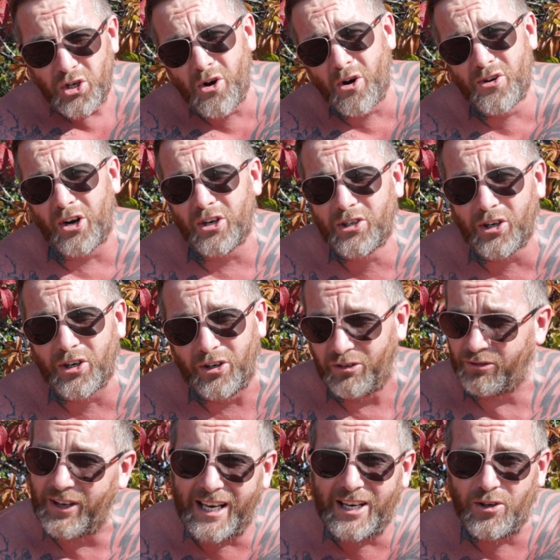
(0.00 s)
you're not good
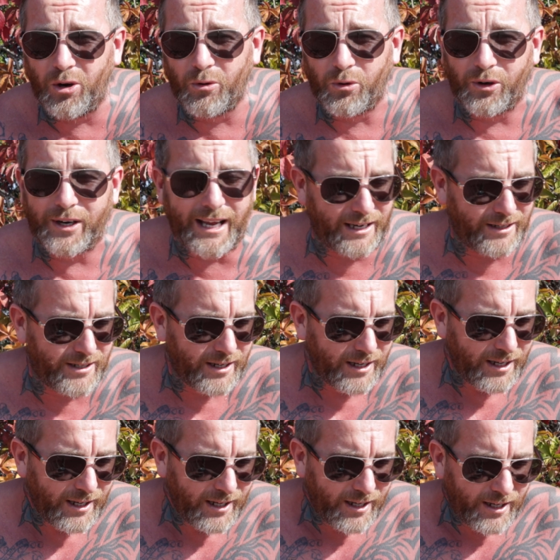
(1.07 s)
enough in your own head.
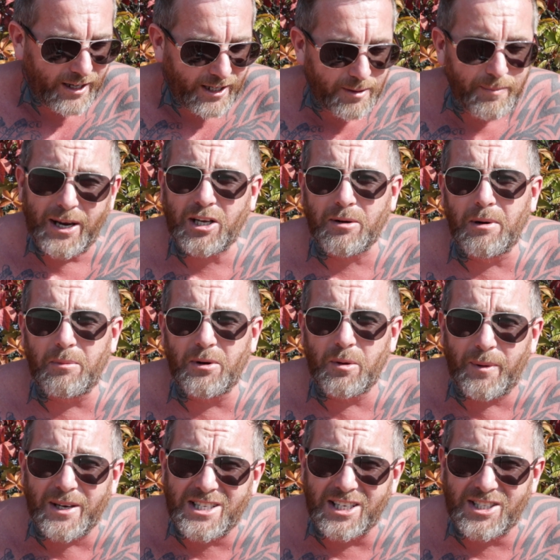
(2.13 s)
You may come up with a
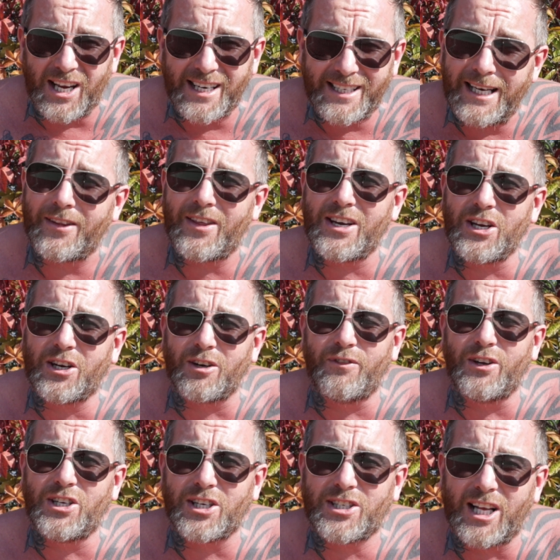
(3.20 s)
business idea, then you
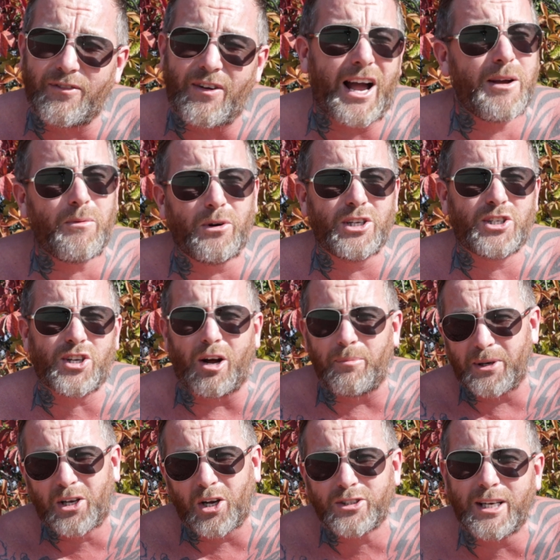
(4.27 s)
convince yourself, I won't start
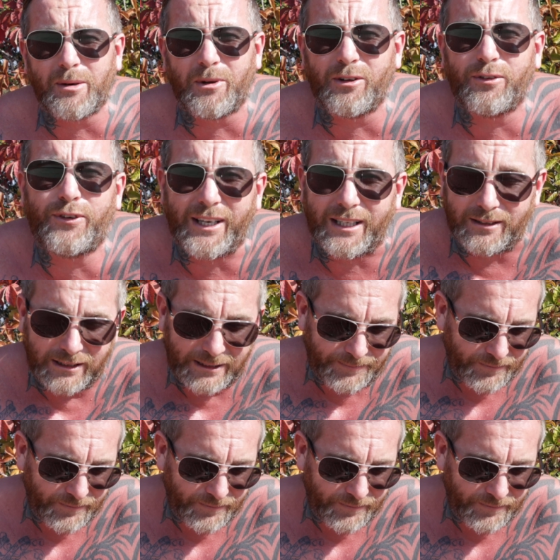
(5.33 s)
because it will fail.